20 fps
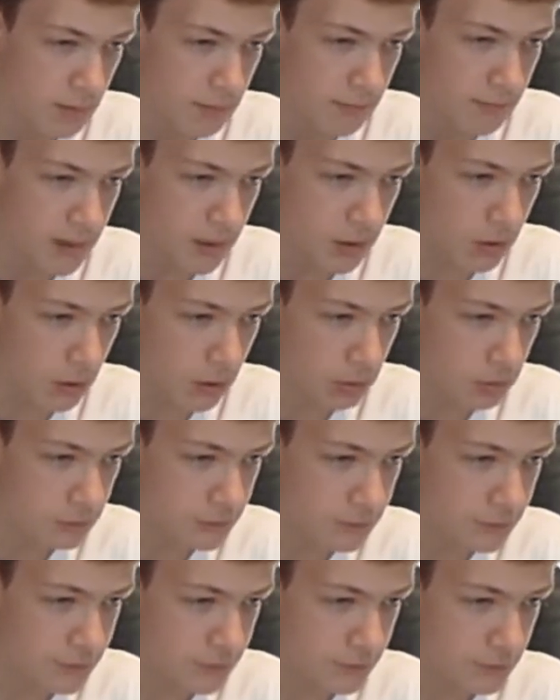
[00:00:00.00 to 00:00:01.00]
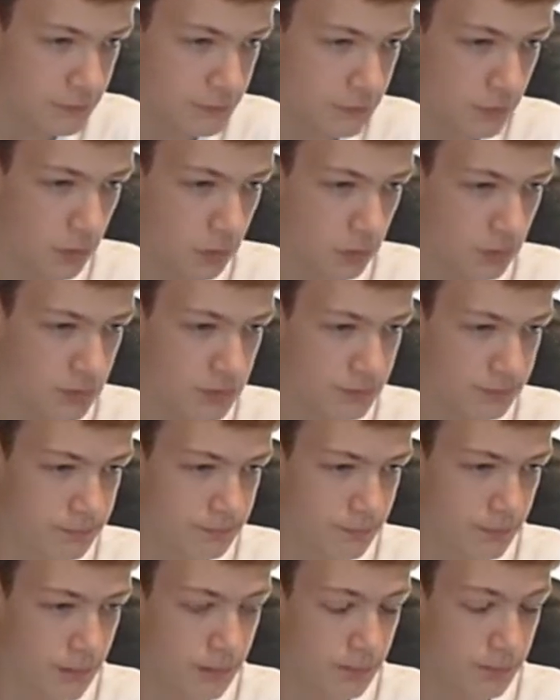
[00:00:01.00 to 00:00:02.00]
megahertz, so it's
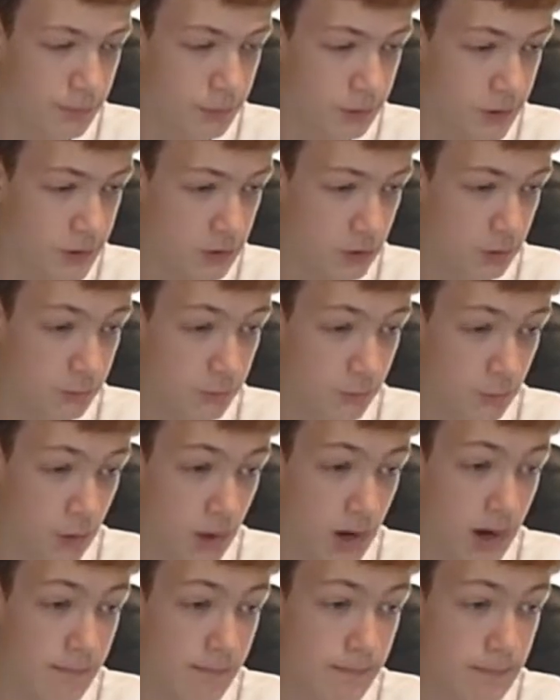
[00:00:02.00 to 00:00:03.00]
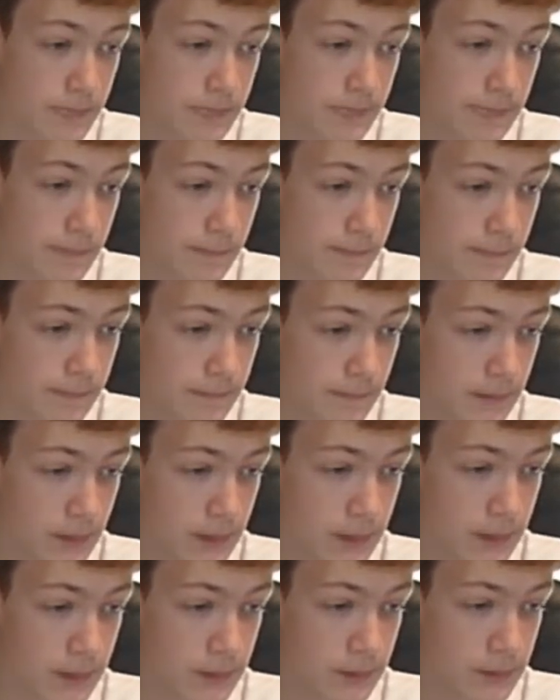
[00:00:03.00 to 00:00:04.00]
pretty good RAM,
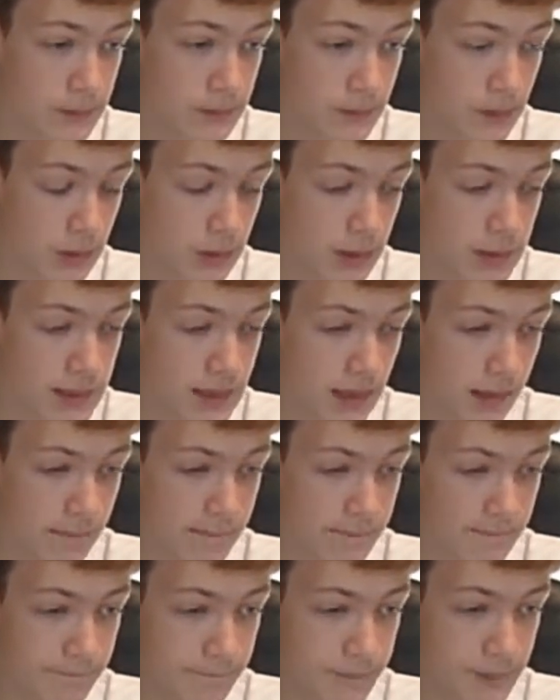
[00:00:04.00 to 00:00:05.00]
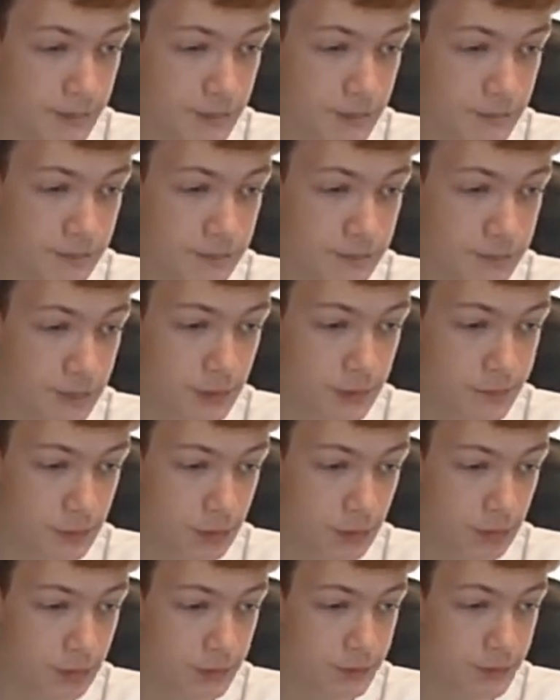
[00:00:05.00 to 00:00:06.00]
and yeah, it just does
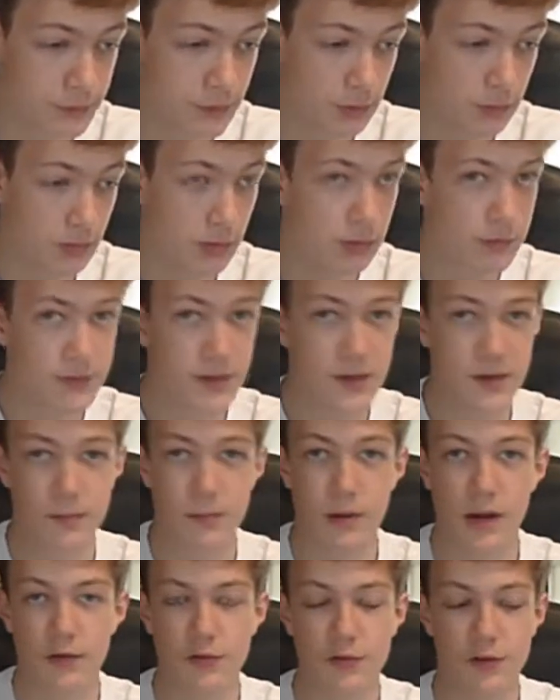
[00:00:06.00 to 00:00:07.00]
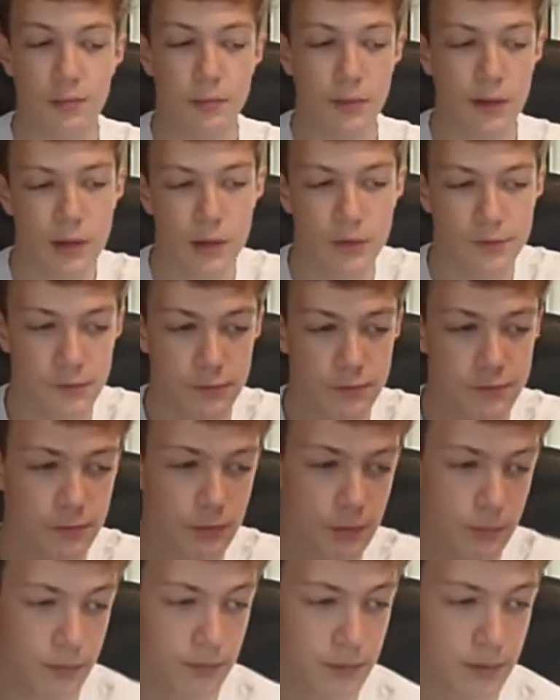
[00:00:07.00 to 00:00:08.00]
what I want it to do. I didn't actually realise it was
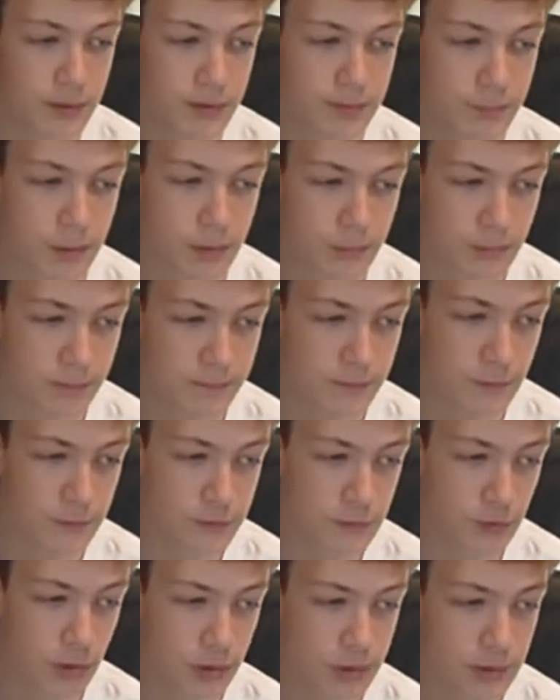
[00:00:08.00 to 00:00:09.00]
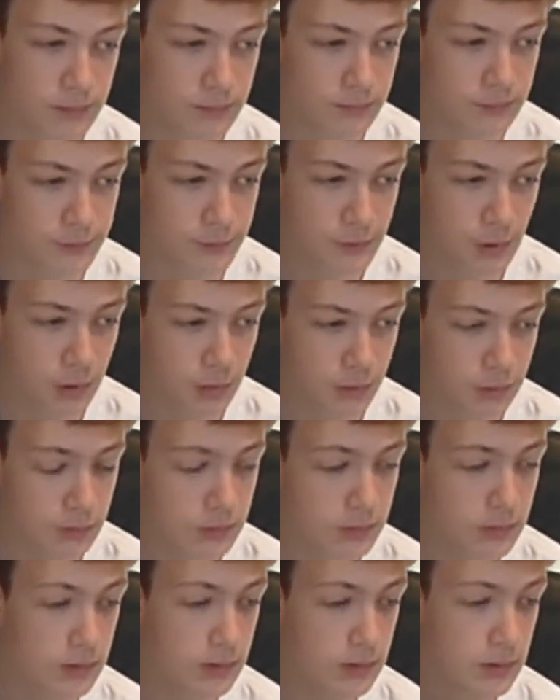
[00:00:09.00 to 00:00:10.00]
2133 when I first got it, so
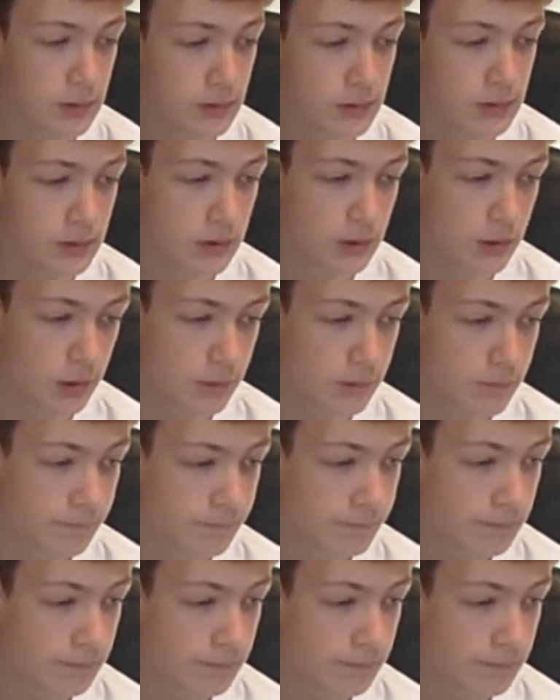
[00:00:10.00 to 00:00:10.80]
you know.